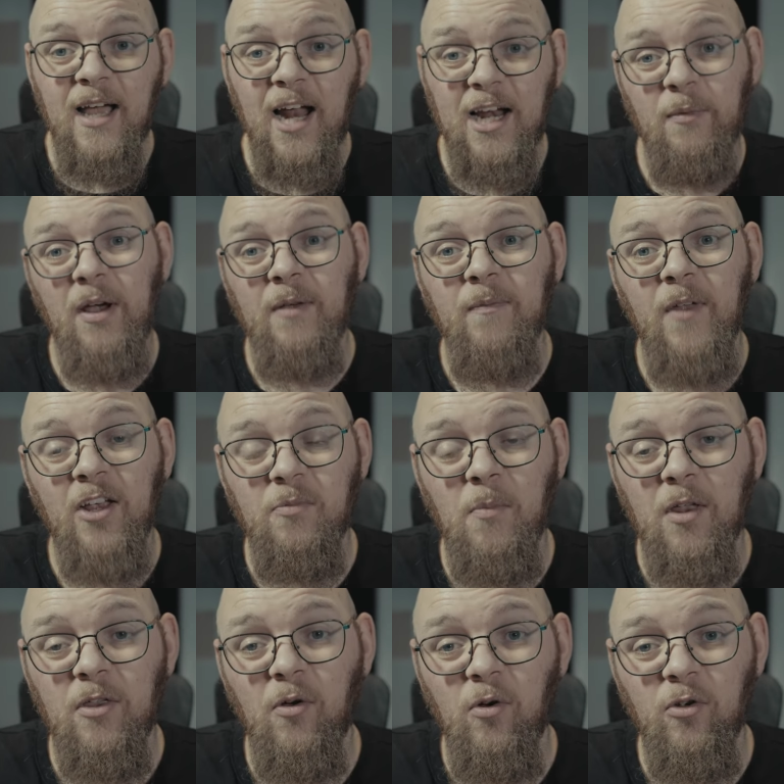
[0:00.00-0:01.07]
Anyway, that's
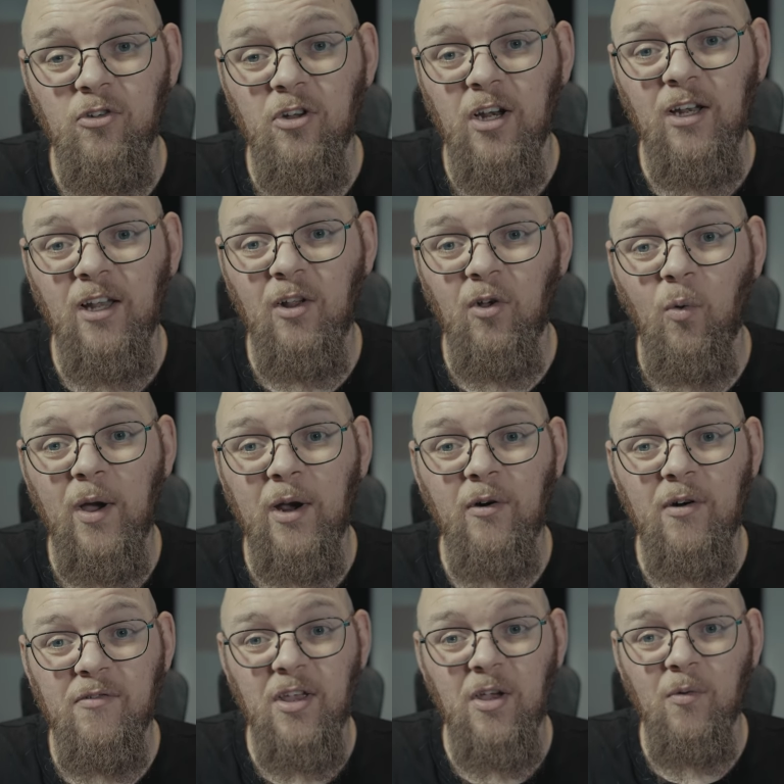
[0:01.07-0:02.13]
my thoughts and a little quick
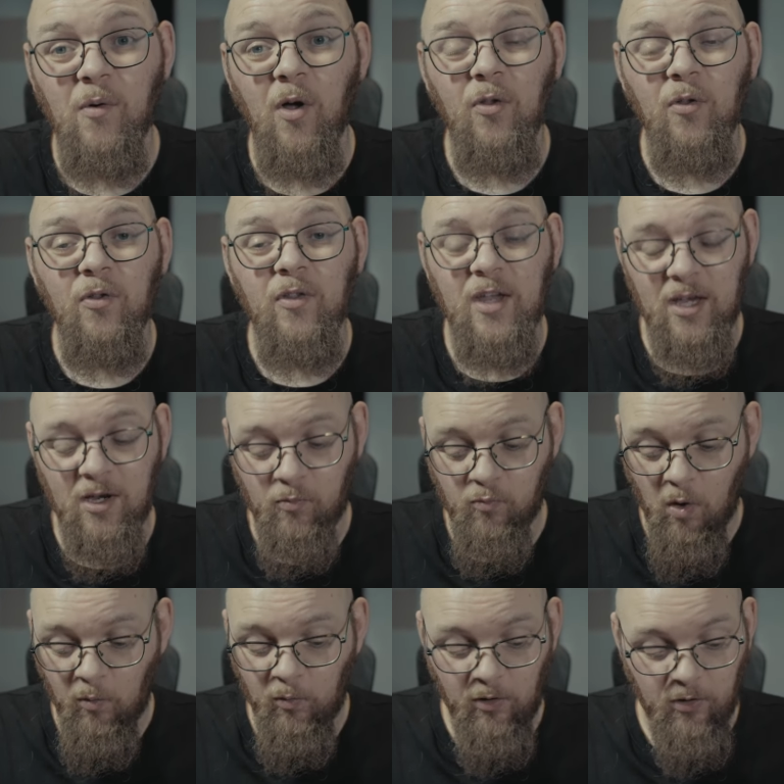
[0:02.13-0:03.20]
review on the
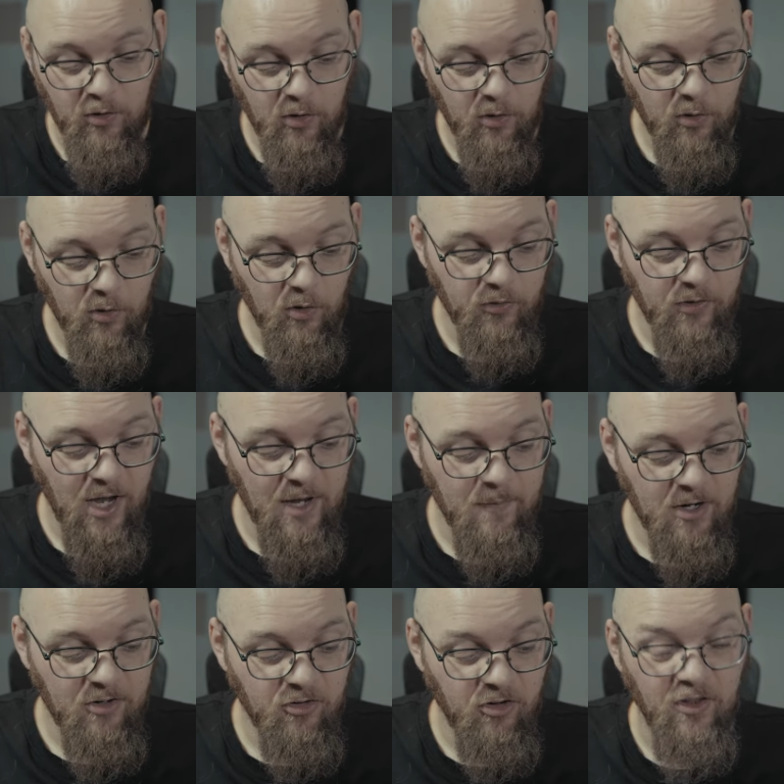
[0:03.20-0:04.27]
Roland Third
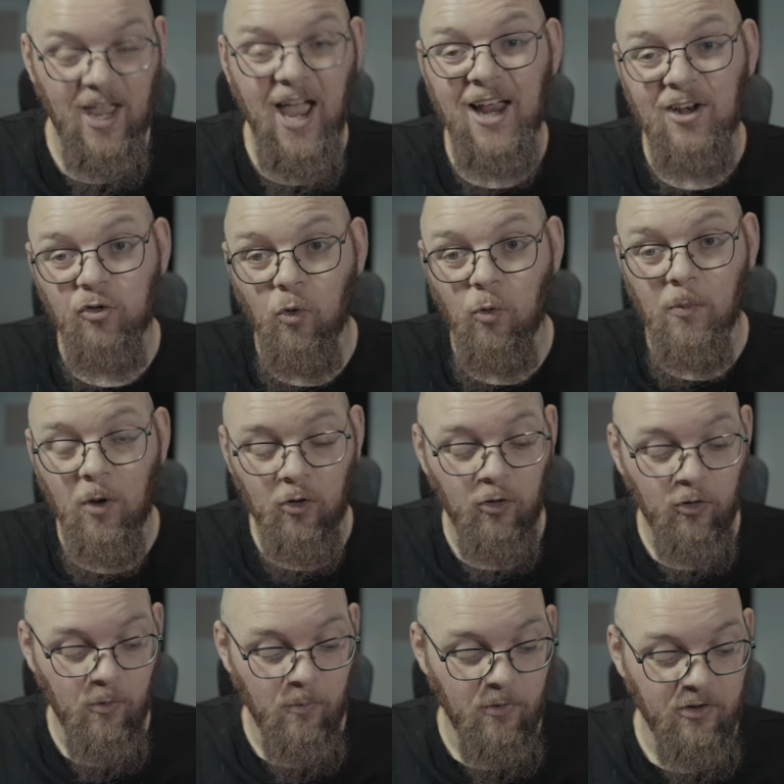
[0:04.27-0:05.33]
Dimension. The actual
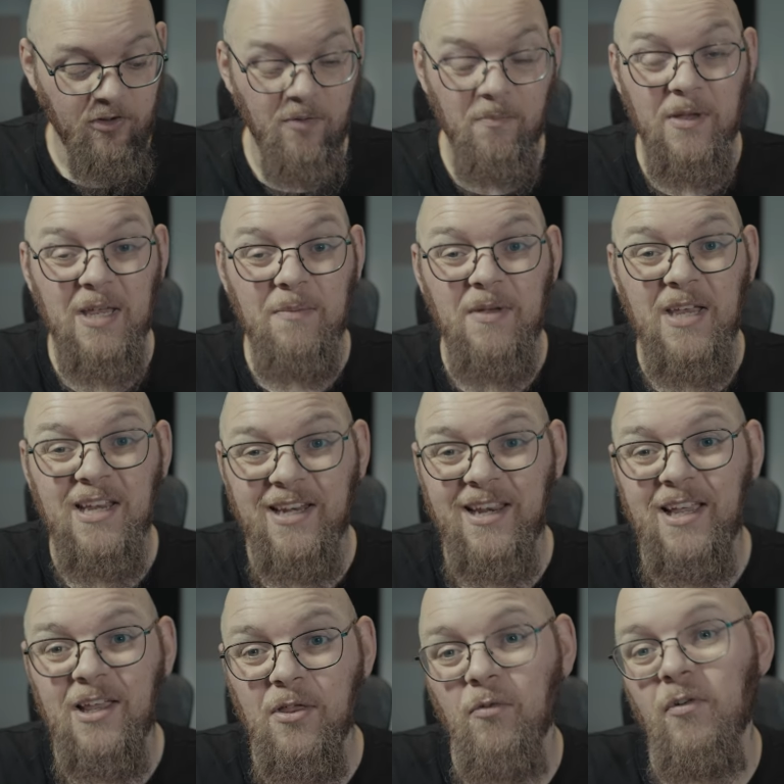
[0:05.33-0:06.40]
model number is the
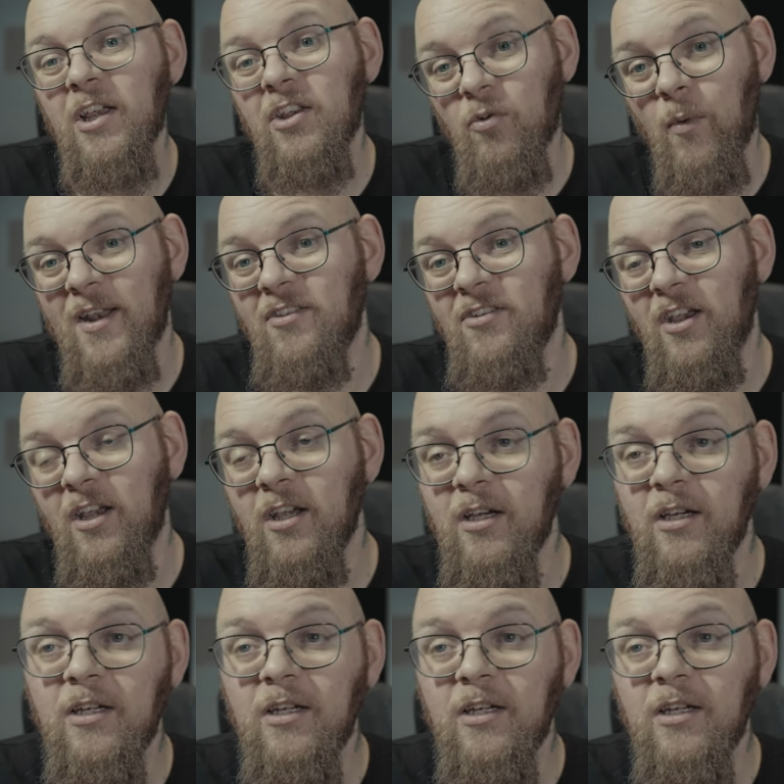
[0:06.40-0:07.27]
BBD320.